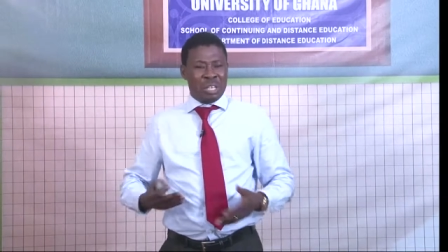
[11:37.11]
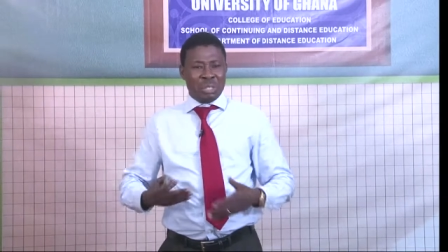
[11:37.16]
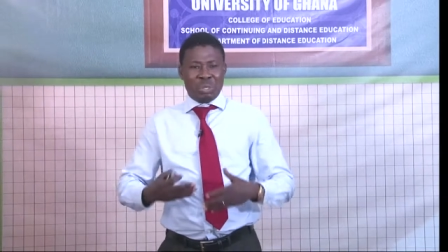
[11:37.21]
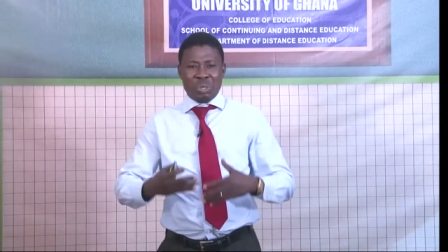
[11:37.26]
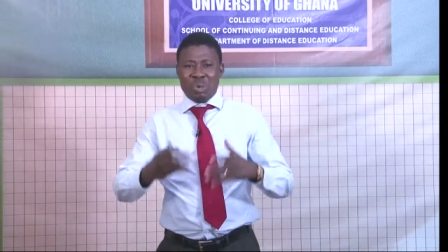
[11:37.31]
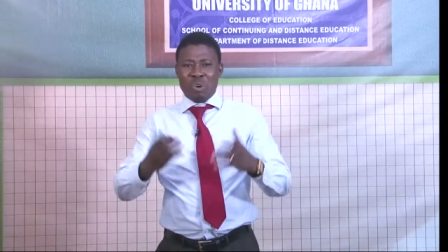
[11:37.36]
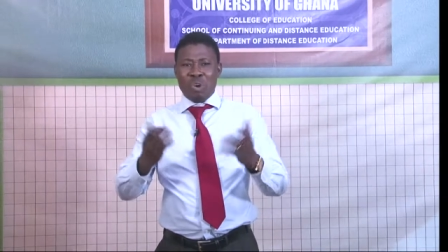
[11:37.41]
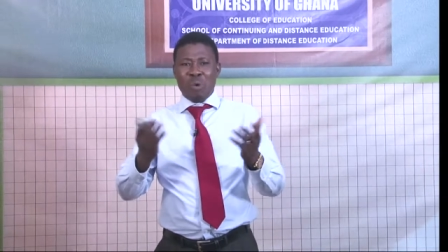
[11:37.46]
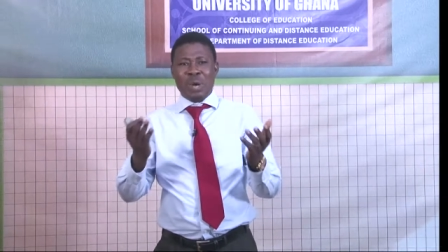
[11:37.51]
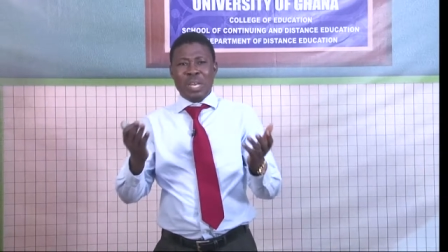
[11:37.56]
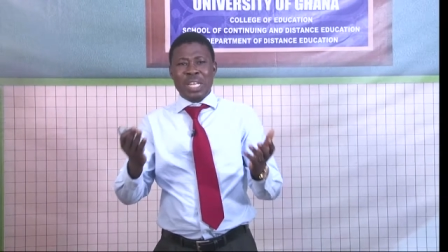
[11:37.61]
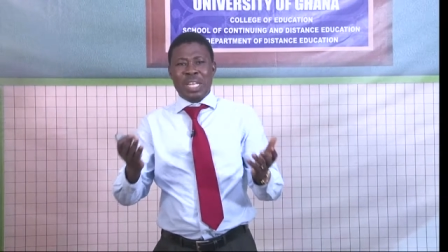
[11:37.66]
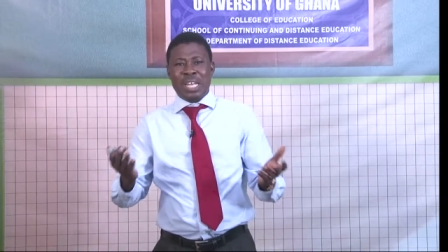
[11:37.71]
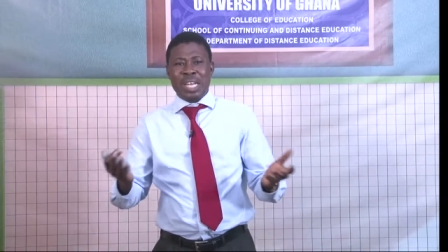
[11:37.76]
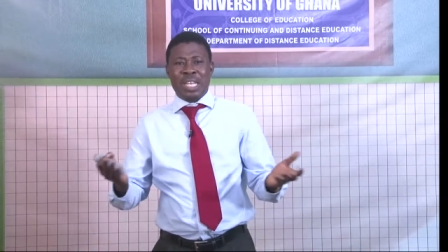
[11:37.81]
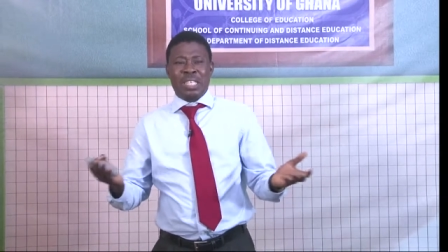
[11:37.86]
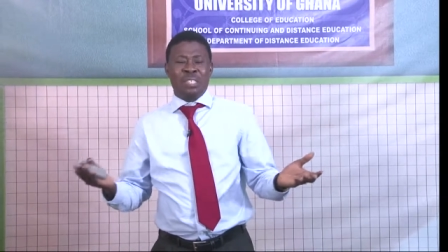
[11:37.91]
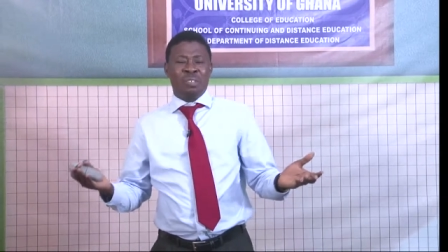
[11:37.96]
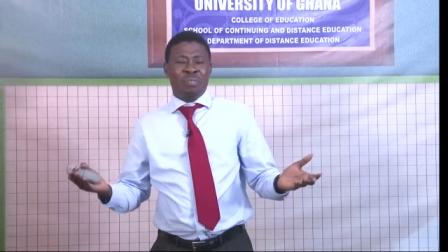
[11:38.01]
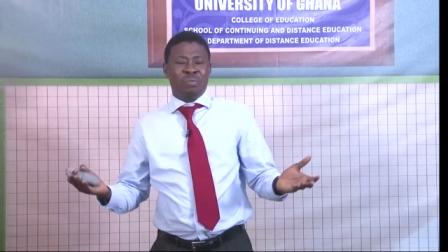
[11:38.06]
So nobody
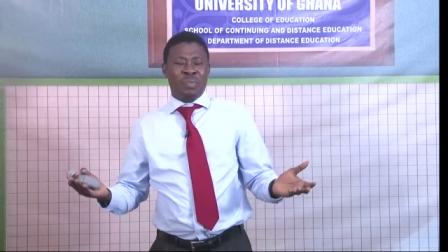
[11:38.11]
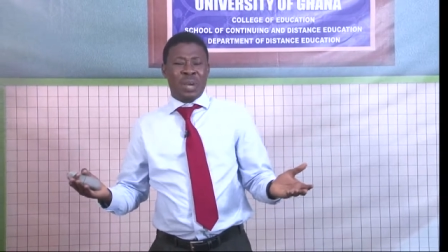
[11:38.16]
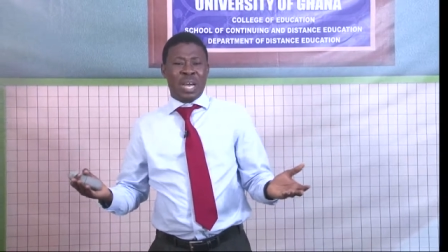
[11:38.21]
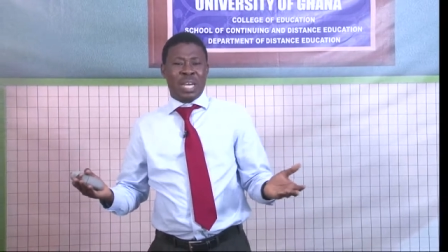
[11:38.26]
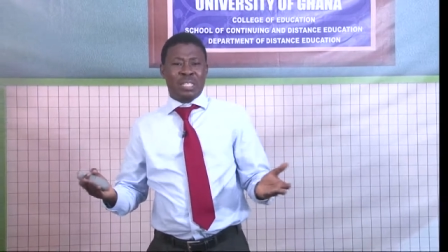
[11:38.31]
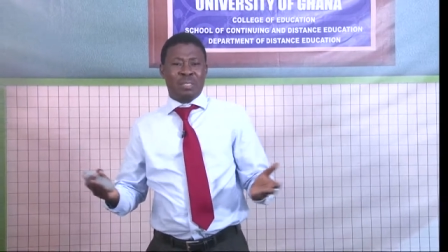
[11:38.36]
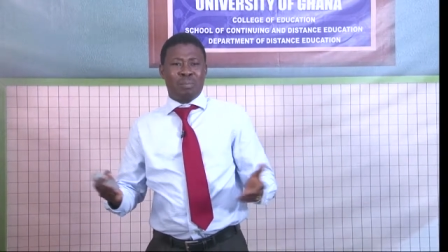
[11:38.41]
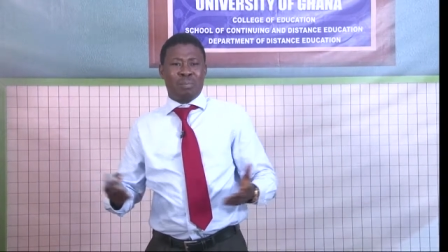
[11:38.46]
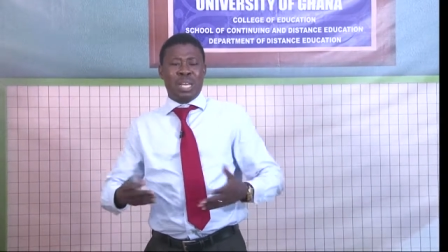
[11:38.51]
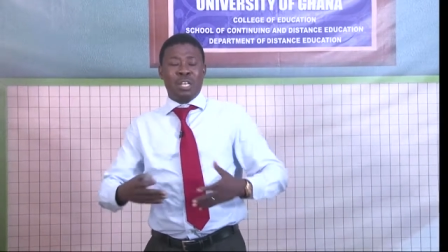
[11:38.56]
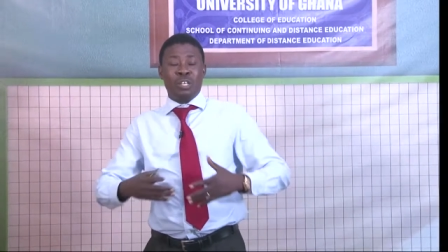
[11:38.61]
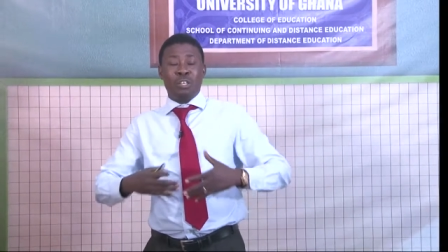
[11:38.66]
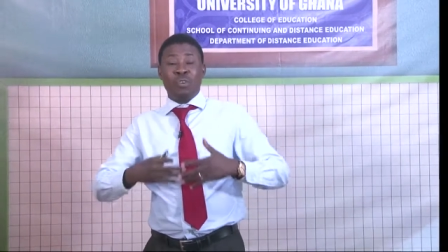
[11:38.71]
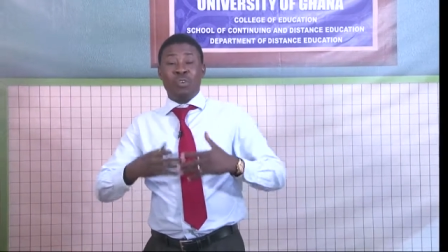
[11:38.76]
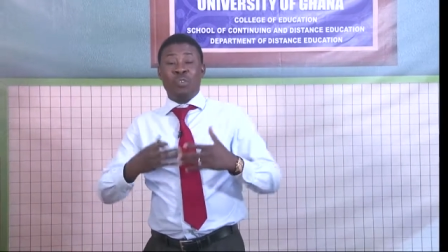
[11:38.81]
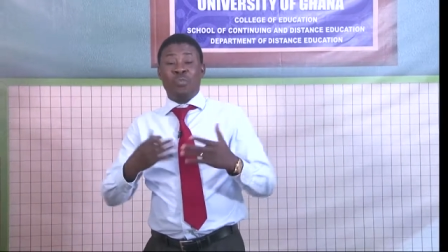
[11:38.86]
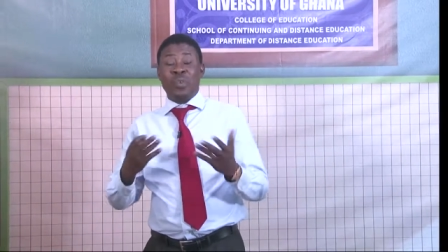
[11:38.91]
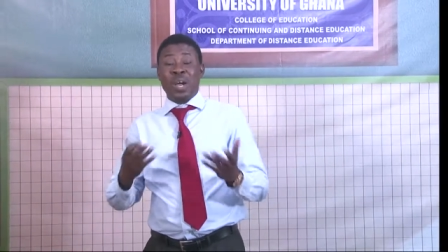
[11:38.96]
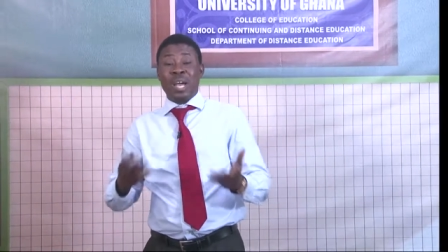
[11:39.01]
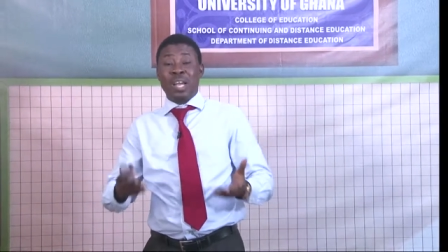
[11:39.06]
cares, in fact. But you
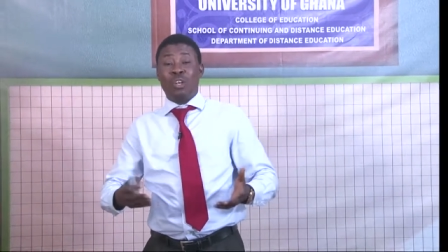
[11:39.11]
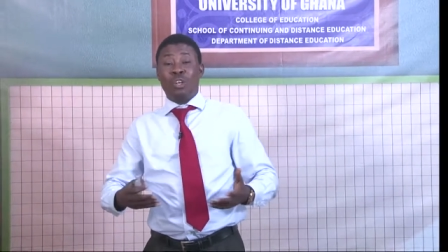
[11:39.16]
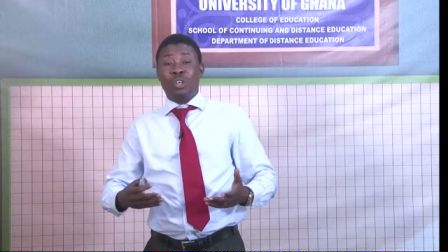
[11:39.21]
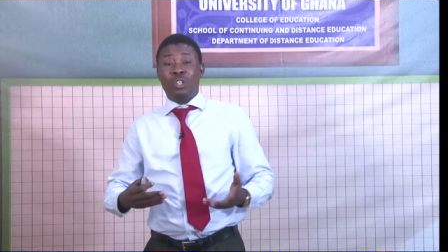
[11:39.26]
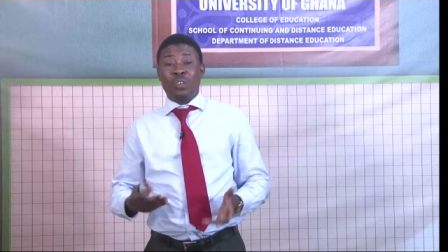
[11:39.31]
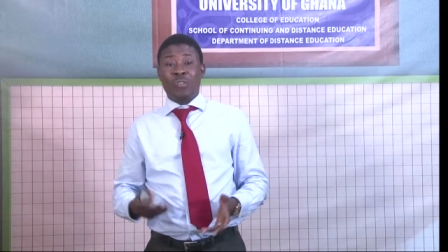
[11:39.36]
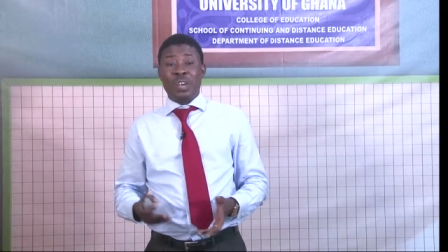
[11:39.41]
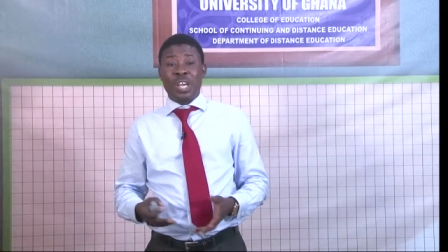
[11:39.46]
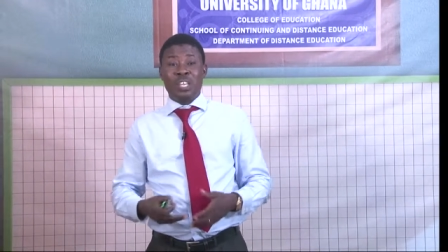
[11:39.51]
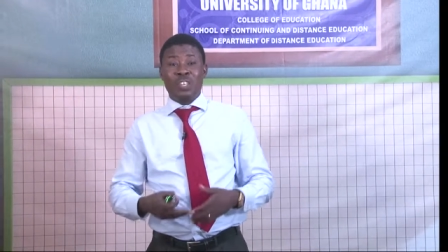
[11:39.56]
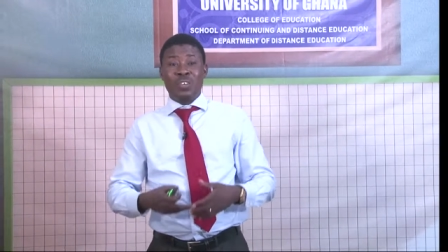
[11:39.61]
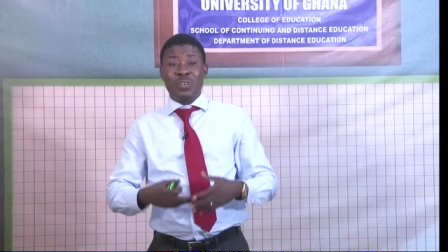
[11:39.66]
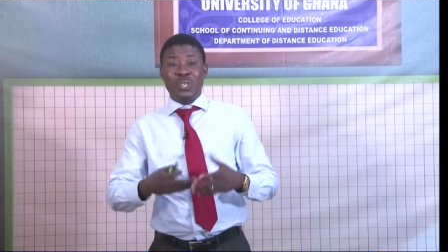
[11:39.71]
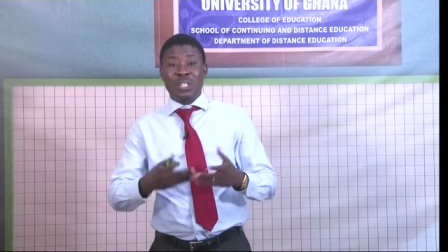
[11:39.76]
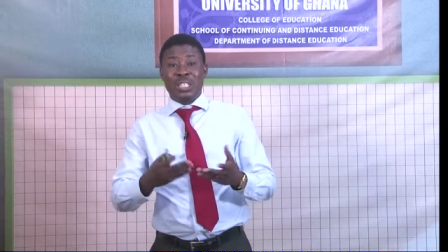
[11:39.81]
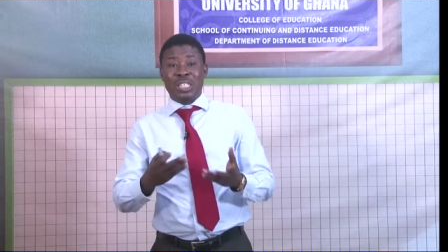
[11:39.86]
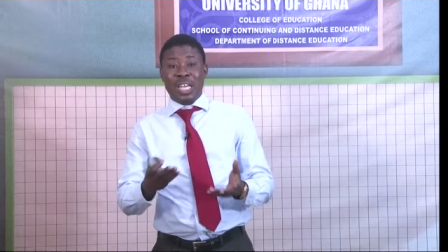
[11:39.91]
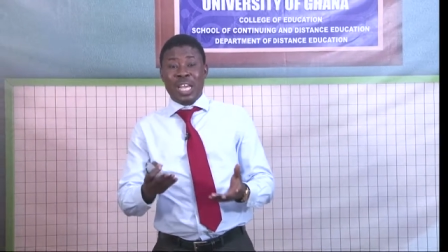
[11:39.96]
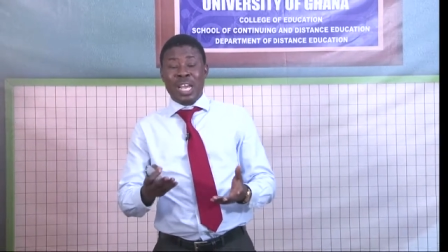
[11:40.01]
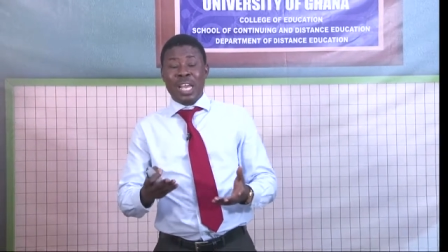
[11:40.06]
will find a lot of
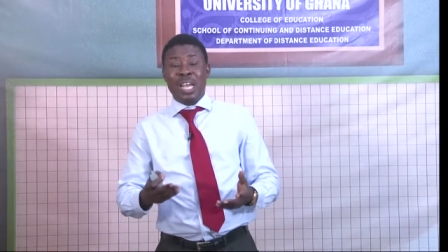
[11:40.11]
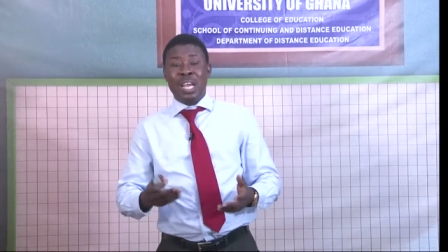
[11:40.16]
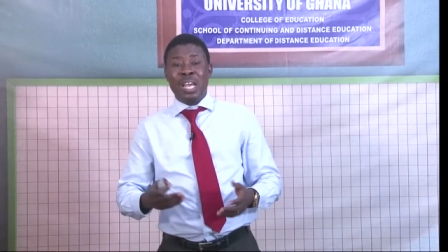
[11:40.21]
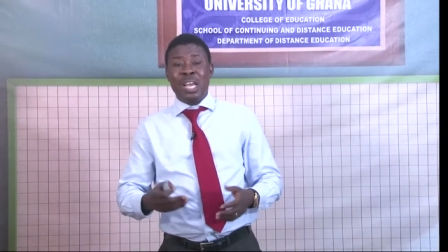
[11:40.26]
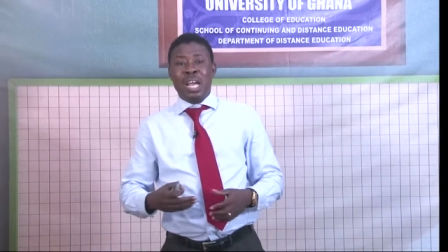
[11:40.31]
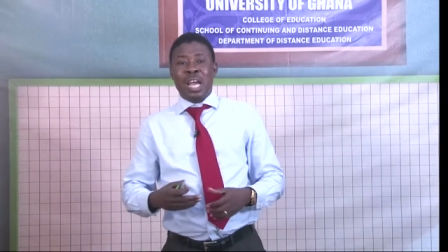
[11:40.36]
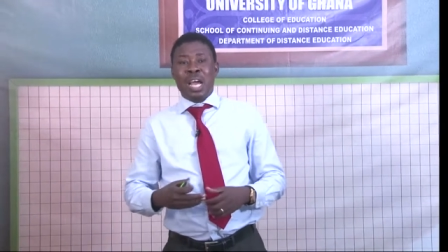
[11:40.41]
NGOs there,